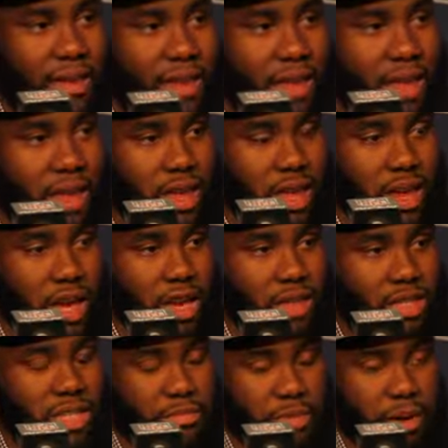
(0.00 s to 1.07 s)
and you know,
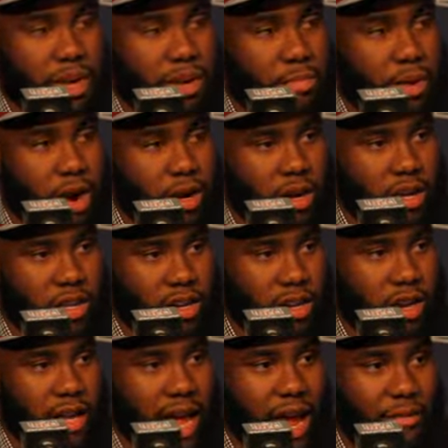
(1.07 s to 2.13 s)
just being a part of
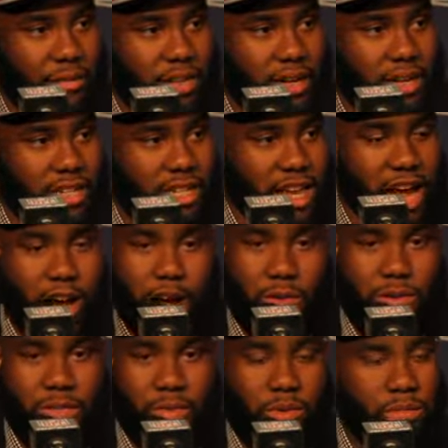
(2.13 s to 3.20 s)
the Cavaliers. You know, I
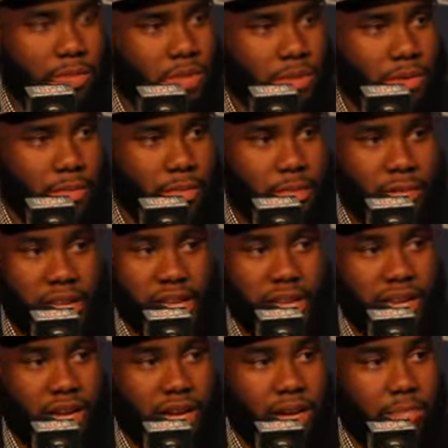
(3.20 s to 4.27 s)
always will bleed
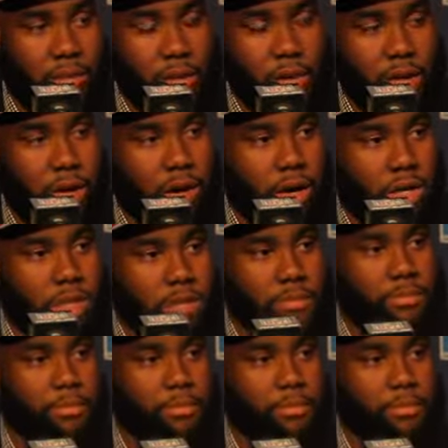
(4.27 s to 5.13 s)
blue and orange.